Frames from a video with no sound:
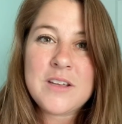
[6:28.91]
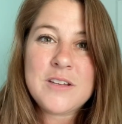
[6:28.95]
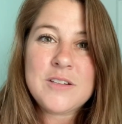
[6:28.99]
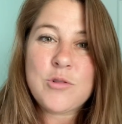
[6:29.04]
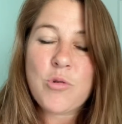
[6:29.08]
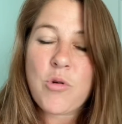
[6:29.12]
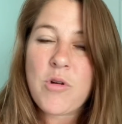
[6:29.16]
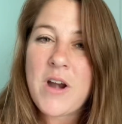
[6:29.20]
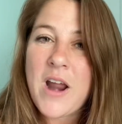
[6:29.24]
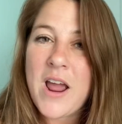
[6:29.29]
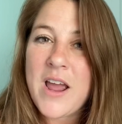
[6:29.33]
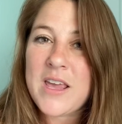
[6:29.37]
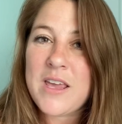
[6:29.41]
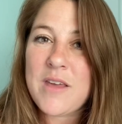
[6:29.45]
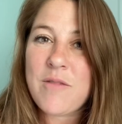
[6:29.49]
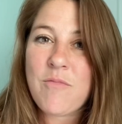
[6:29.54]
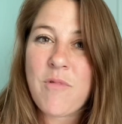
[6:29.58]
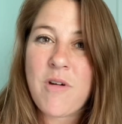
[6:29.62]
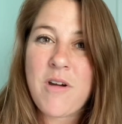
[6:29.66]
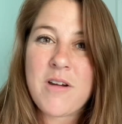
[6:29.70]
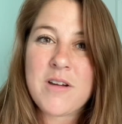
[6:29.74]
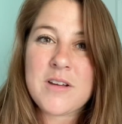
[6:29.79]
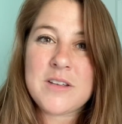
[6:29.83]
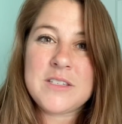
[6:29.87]
door knocking
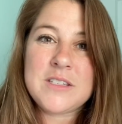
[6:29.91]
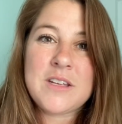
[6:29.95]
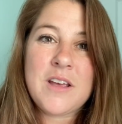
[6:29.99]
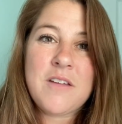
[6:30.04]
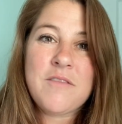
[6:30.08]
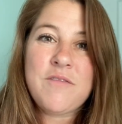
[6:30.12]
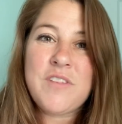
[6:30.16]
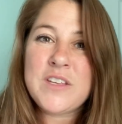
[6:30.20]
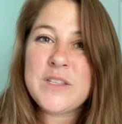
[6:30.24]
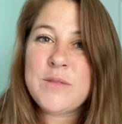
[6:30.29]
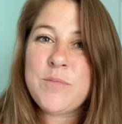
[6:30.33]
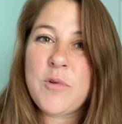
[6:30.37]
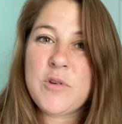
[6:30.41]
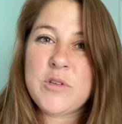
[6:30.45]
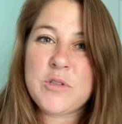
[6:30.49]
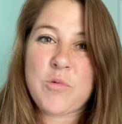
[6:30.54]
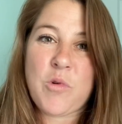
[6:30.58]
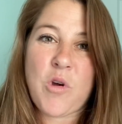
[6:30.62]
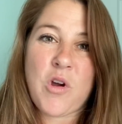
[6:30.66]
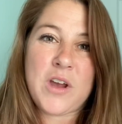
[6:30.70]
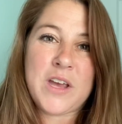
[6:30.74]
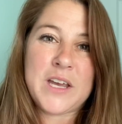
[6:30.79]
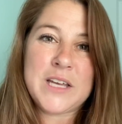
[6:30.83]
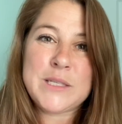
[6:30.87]
works, FSBOs
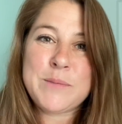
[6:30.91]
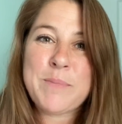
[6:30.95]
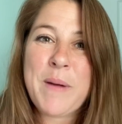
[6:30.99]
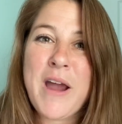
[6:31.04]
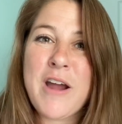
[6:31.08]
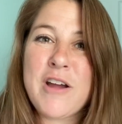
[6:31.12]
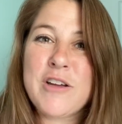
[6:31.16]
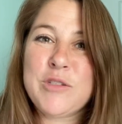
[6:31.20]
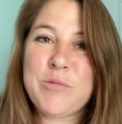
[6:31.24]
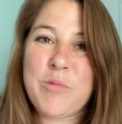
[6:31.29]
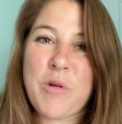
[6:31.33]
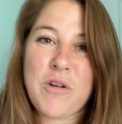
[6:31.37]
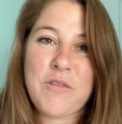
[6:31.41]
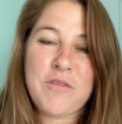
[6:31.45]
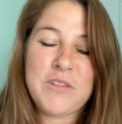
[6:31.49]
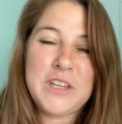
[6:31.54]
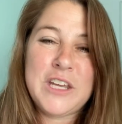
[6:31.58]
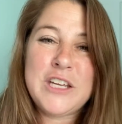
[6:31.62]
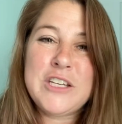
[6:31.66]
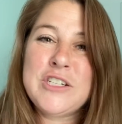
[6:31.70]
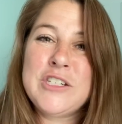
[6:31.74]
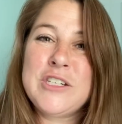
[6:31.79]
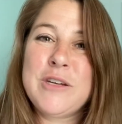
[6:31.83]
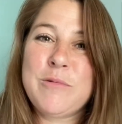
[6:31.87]
work, expires work,
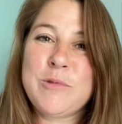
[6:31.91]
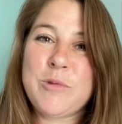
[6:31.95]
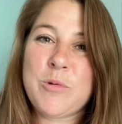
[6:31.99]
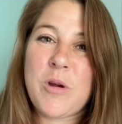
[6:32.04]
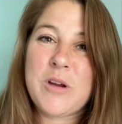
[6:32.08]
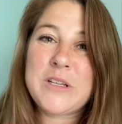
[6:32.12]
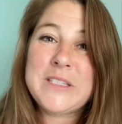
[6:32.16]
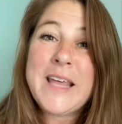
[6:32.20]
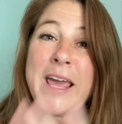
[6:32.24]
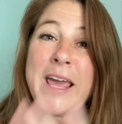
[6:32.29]
relationships works, they